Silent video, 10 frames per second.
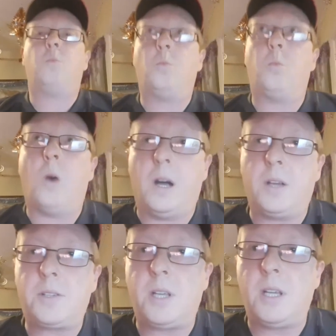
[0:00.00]

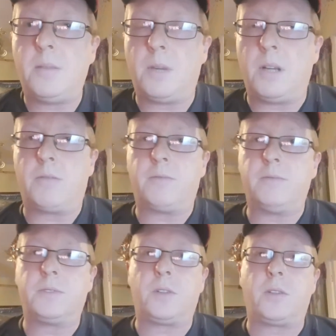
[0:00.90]
was my
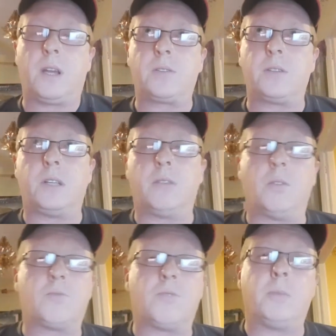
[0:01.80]

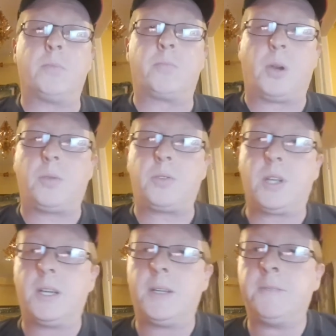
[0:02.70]
2,000-year-old Roman bridge.
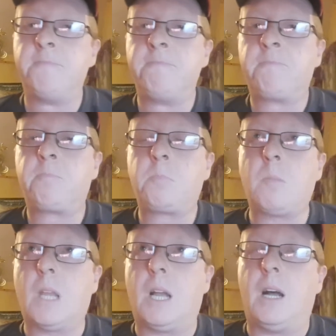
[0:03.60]

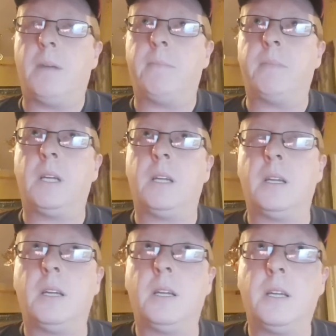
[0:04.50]
Um,
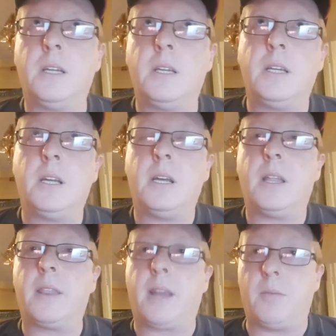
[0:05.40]

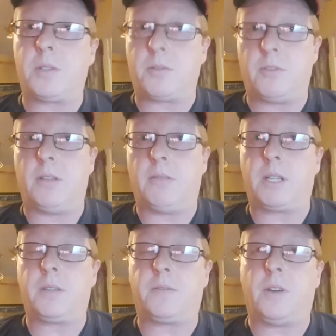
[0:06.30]
that was a
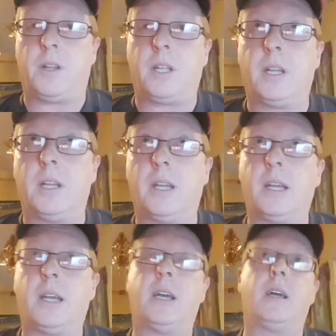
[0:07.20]
really good find.
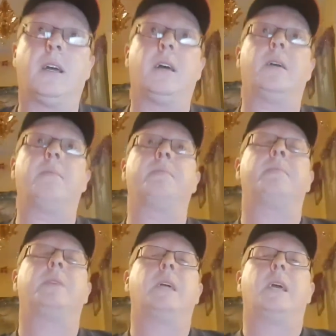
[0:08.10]
Um,
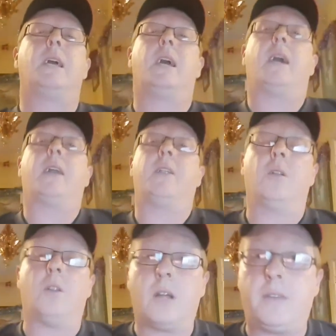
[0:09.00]

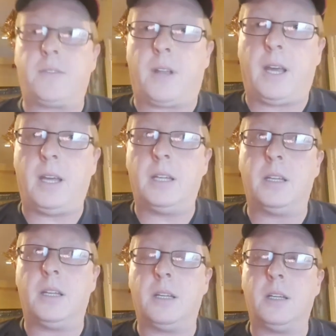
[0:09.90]
Not long after that,
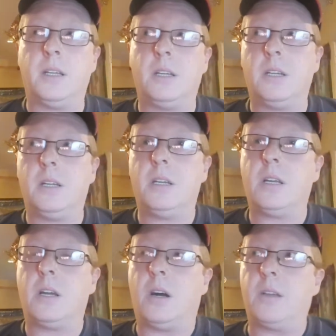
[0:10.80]

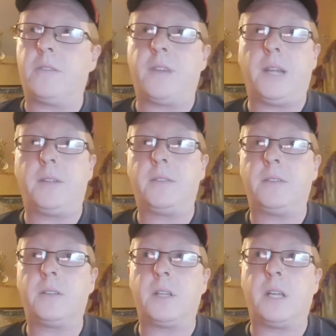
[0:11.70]
I
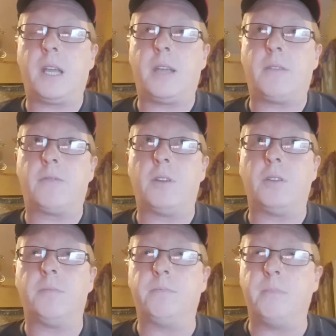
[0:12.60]
found a
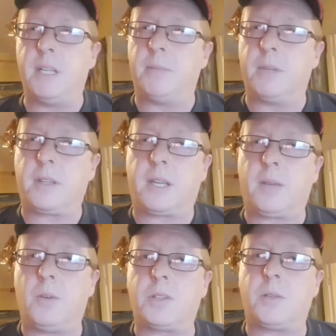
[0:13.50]
Roman minim, I think
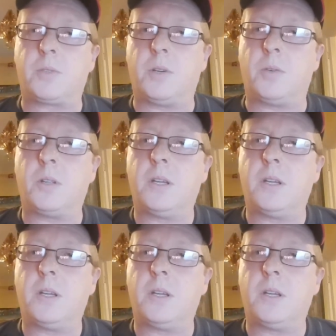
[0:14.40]
it was. I was told,